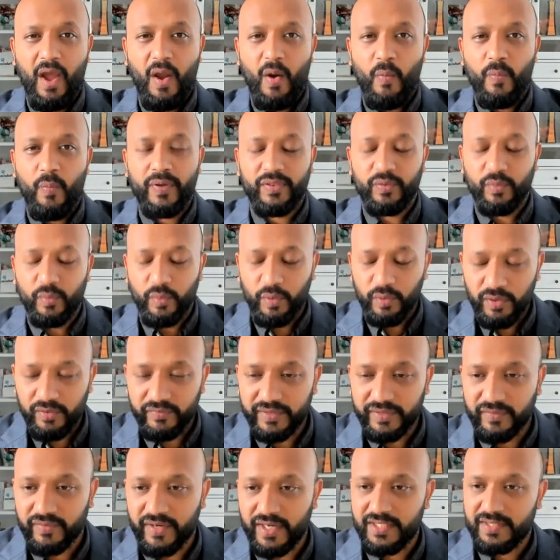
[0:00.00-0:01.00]
with all of
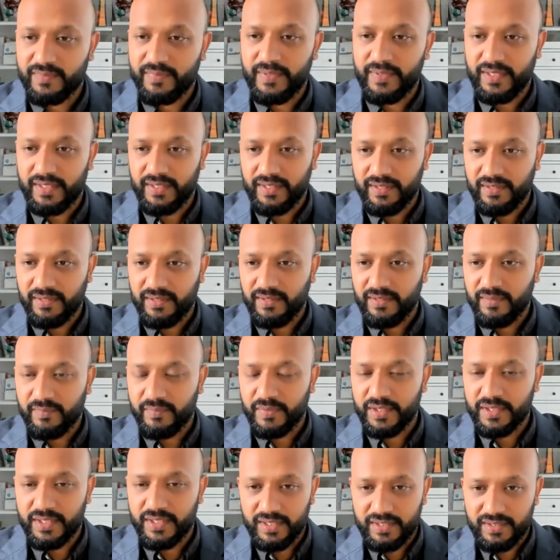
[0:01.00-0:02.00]
their rights being
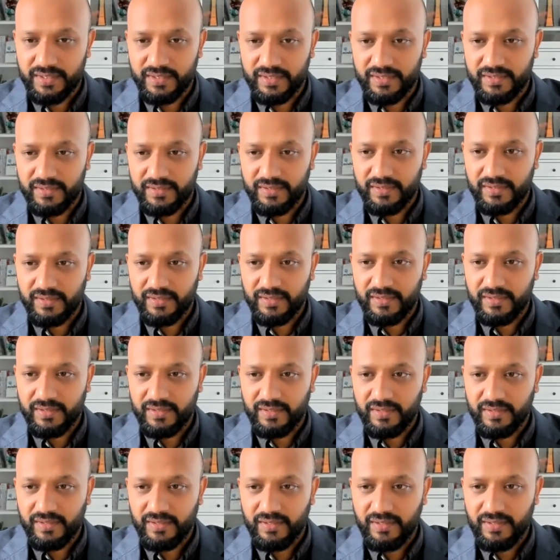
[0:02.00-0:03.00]
protected.
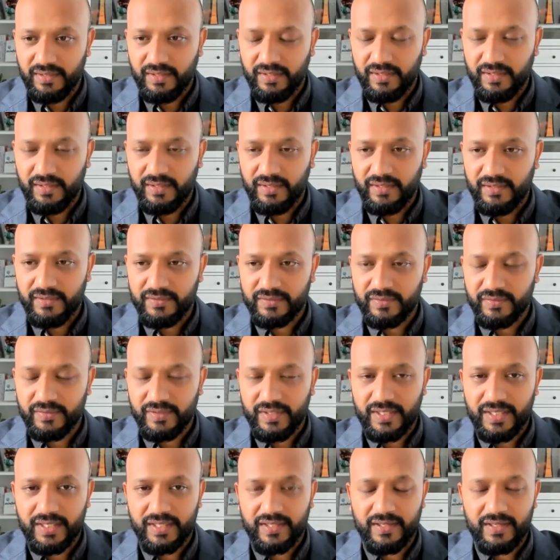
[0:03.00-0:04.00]
So
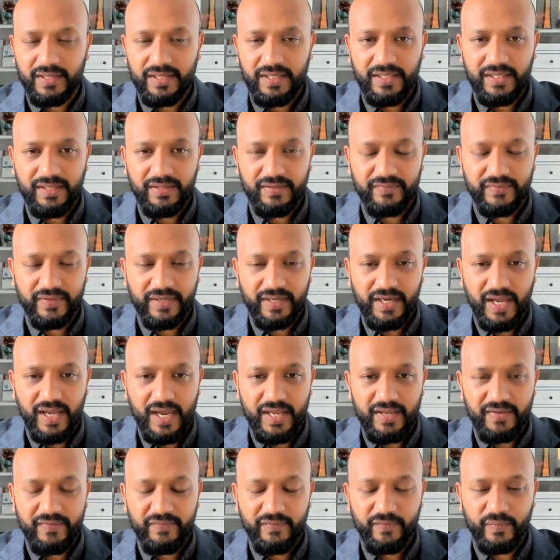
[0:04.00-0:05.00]
they can live a
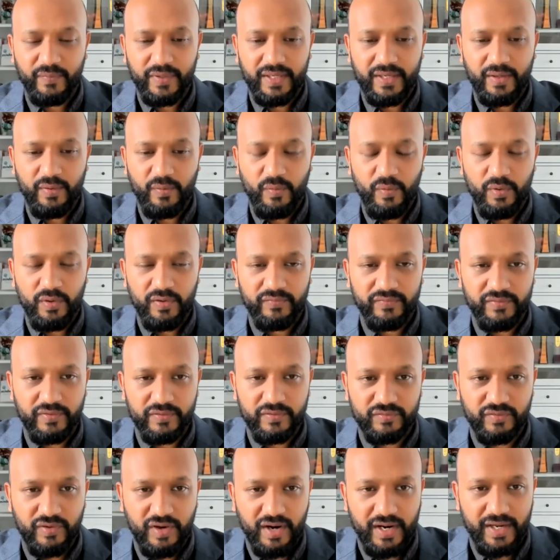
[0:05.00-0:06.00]
life where all of
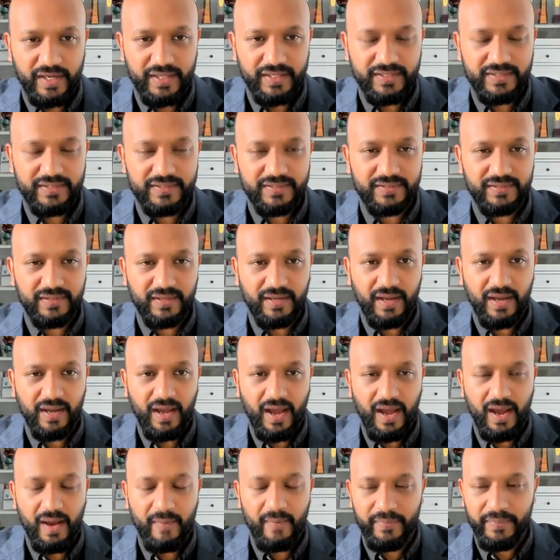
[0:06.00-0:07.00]
those rights
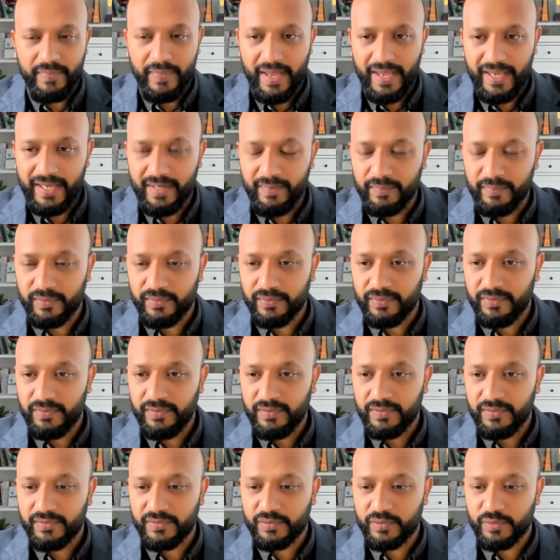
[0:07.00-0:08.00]
are
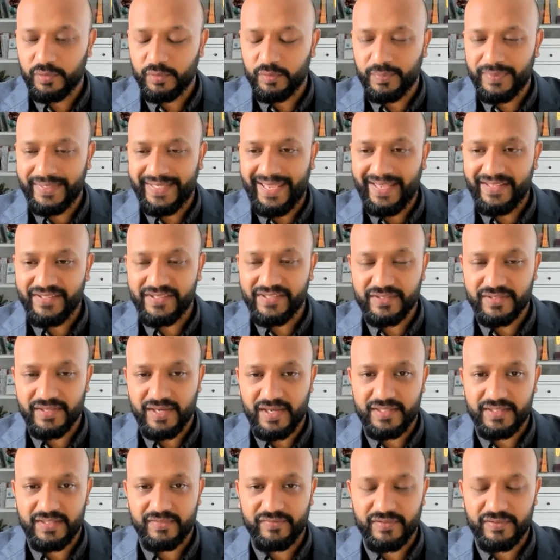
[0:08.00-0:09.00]
able to be
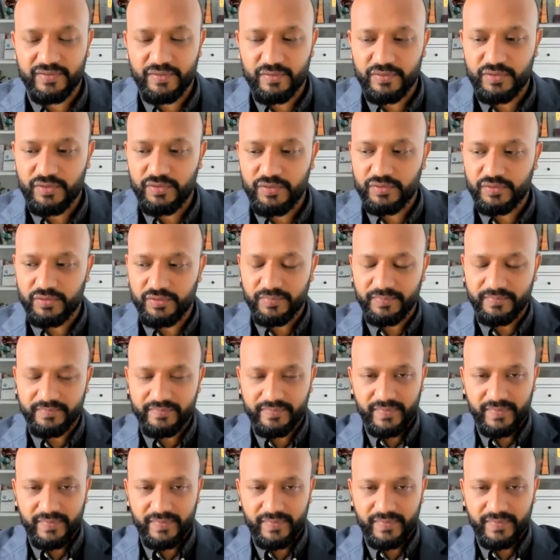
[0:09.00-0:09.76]
exercised if they so choose to.